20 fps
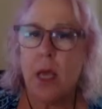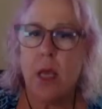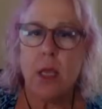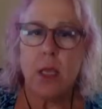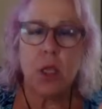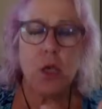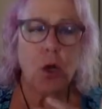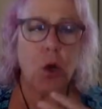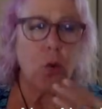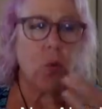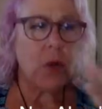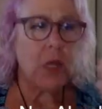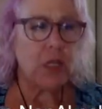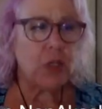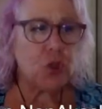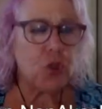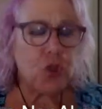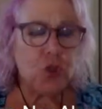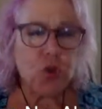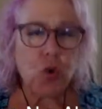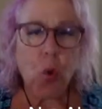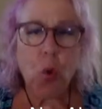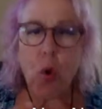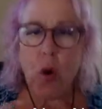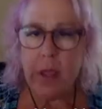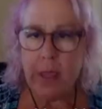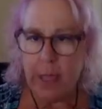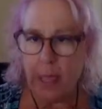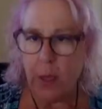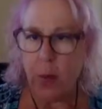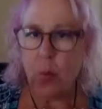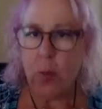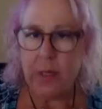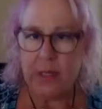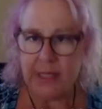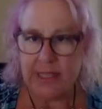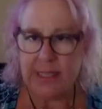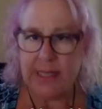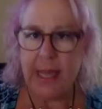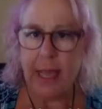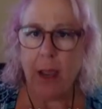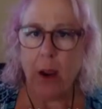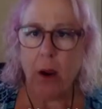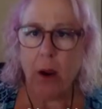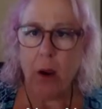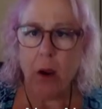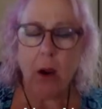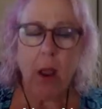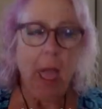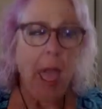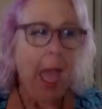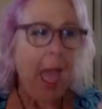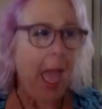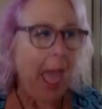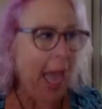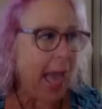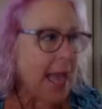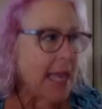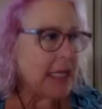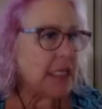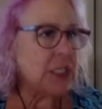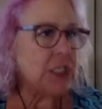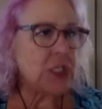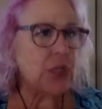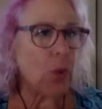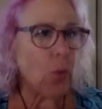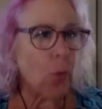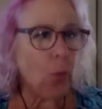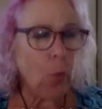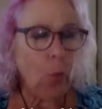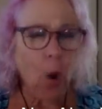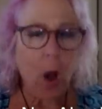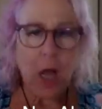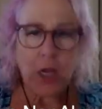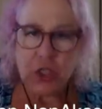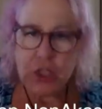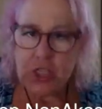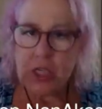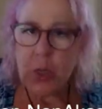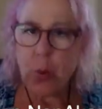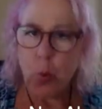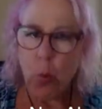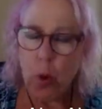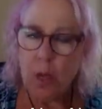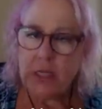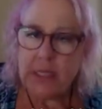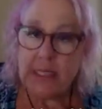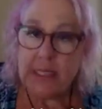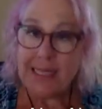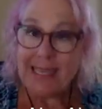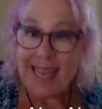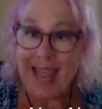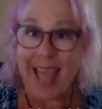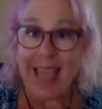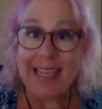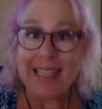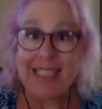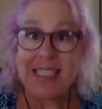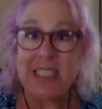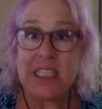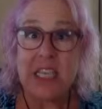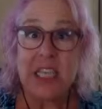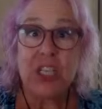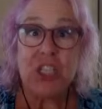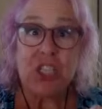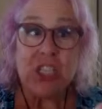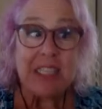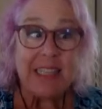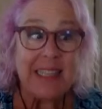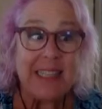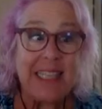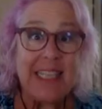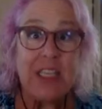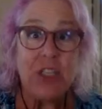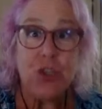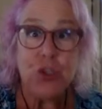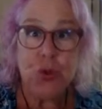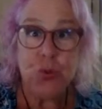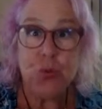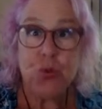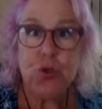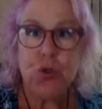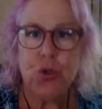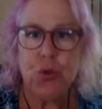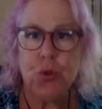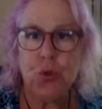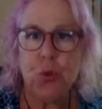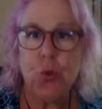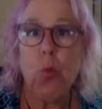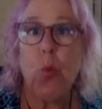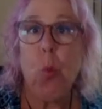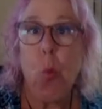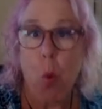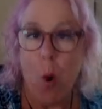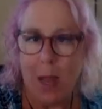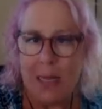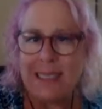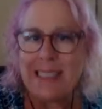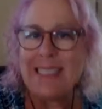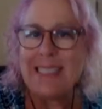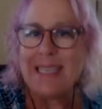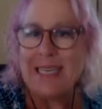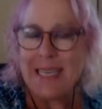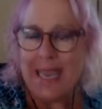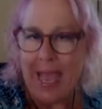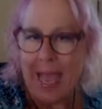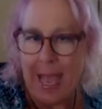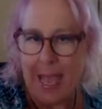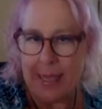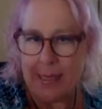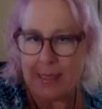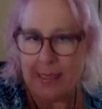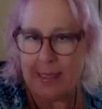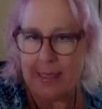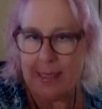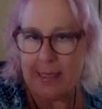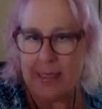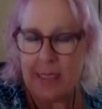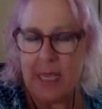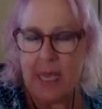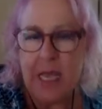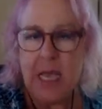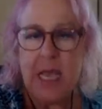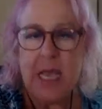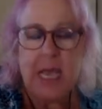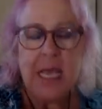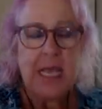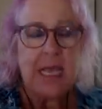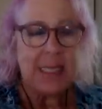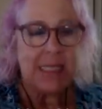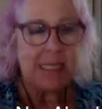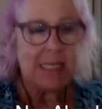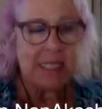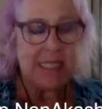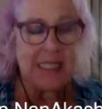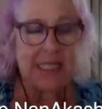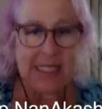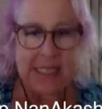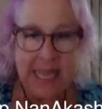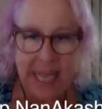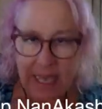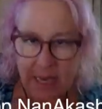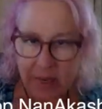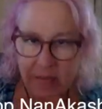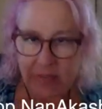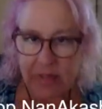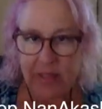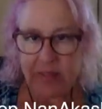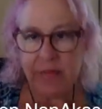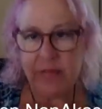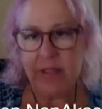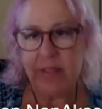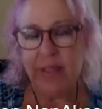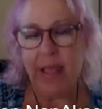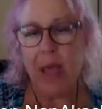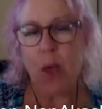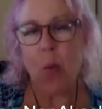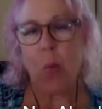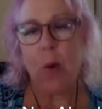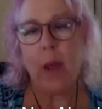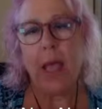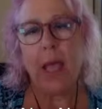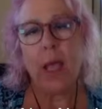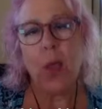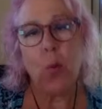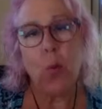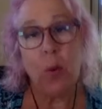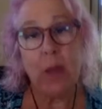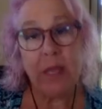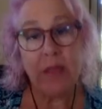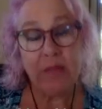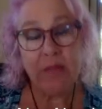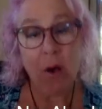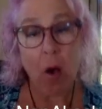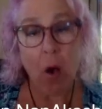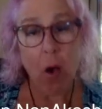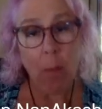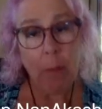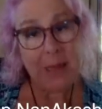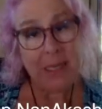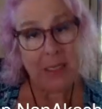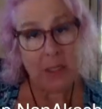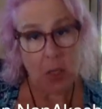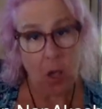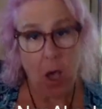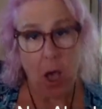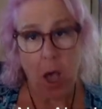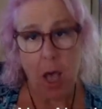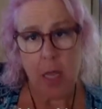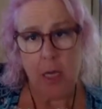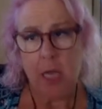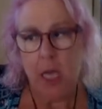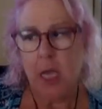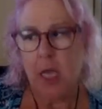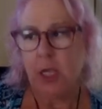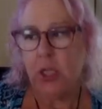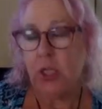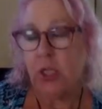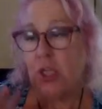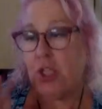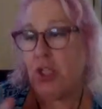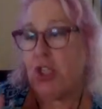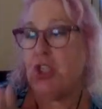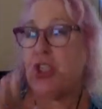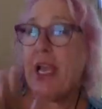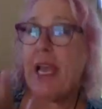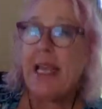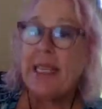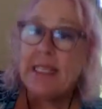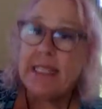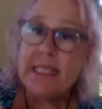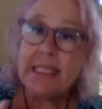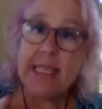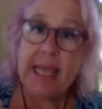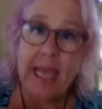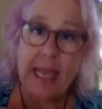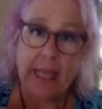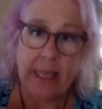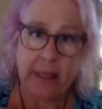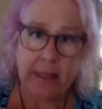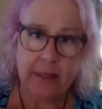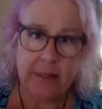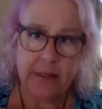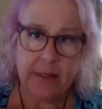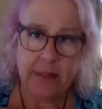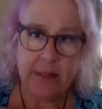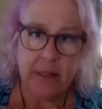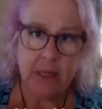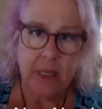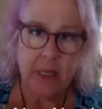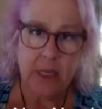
enjoying what's there and watching what's next to lead you to what's next. Instead of living that way, we've all been taught to chase things,